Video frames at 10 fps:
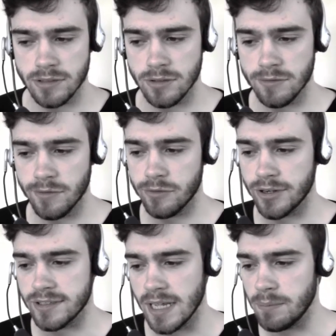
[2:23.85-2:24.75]
So
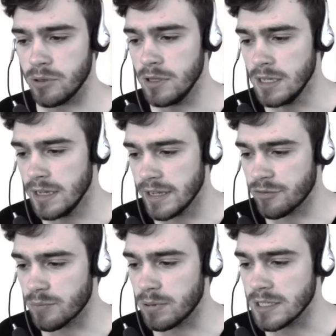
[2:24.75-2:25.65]
for example,
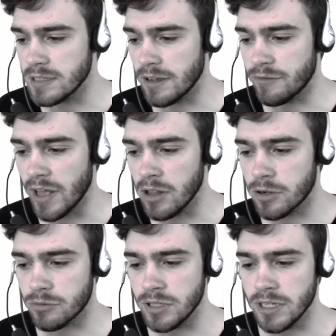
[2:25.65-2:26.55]
if you place a
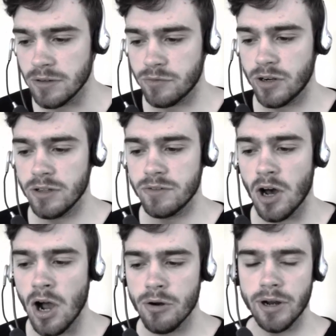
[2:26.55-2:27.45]
Valkyrie in front of the
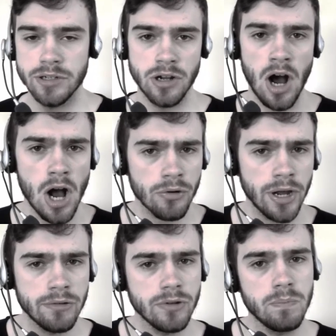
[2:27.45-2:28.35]
Hog
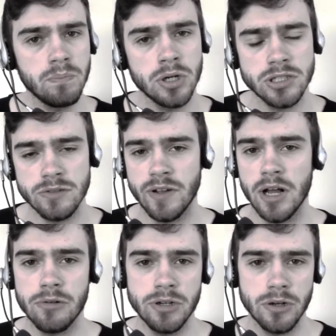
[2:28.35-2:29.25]
Rider will push the
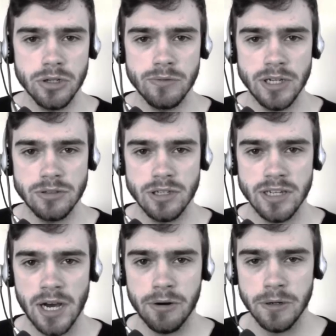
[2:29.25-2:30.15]
Valkyrie all the way to the
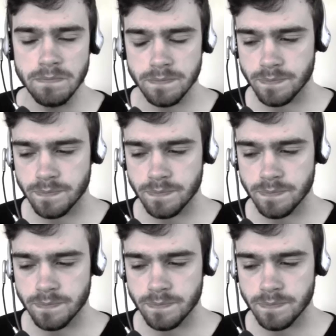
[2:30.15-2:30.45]
tower,